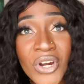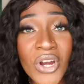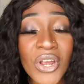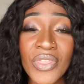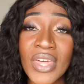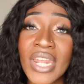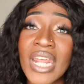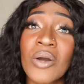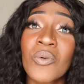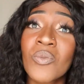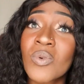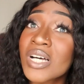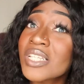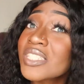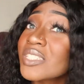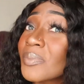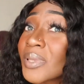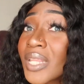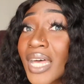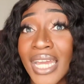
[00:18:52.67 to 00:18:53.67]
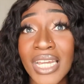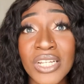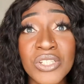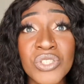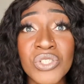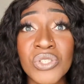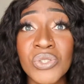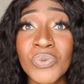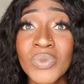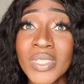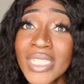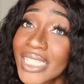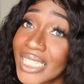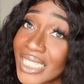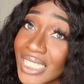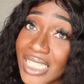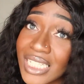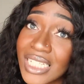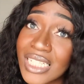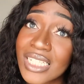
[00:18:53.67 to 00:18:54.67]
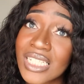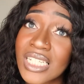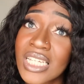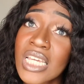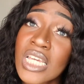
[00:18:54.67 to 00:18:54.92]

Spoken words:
or that I was applying to needed it.